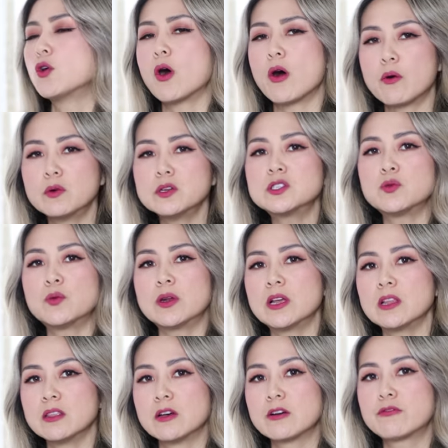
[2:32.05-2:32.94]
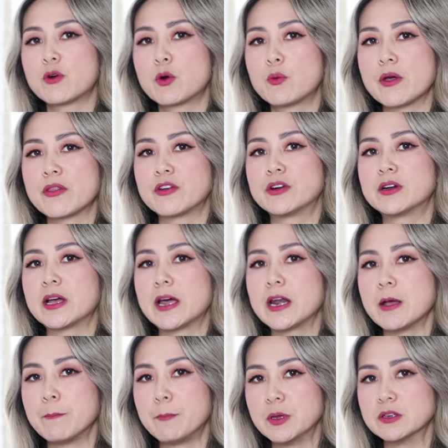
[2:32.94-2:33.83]
you always want to look for whether or
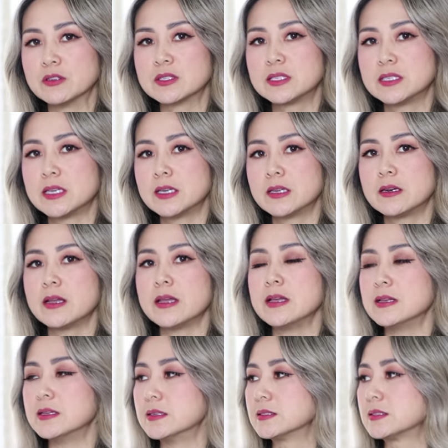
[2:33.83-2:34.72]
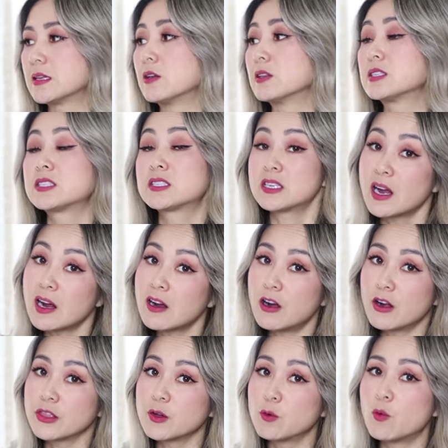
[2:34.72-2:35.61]
not a built-in is stuck
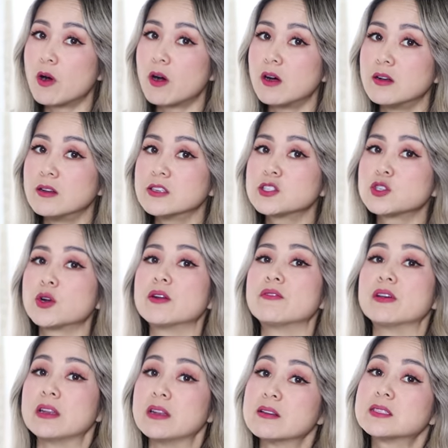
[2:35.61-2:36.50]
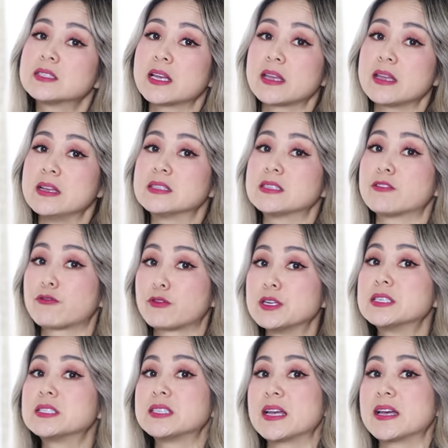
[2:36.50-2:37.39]
on the walls or if it looks like it's a
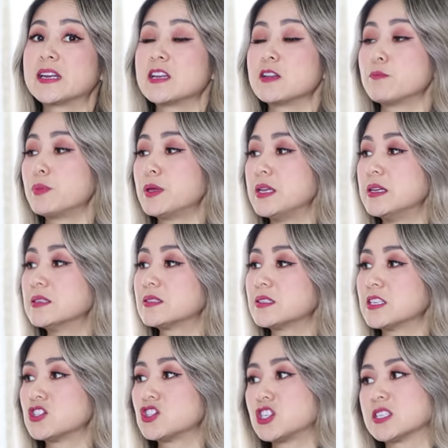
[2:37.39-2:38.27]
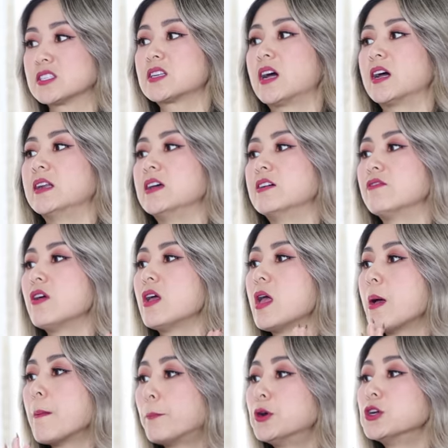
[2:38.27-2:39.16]
freestanding piece that's just kind of
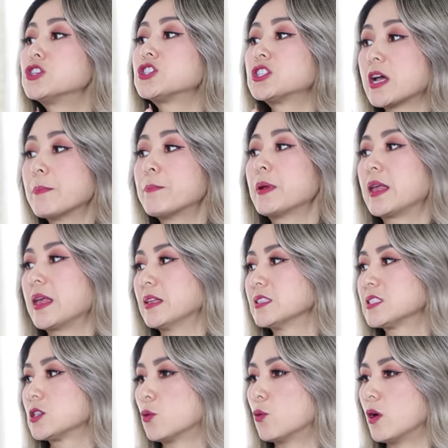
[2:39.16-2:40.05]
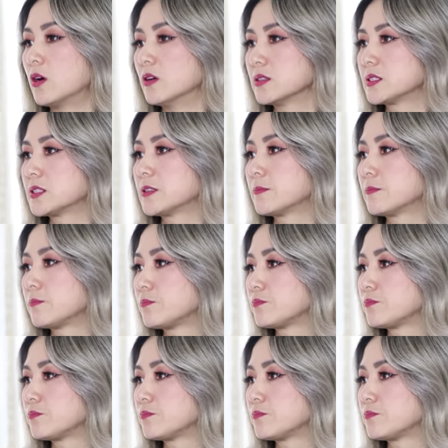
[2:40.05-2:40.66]
pushed up against the walls.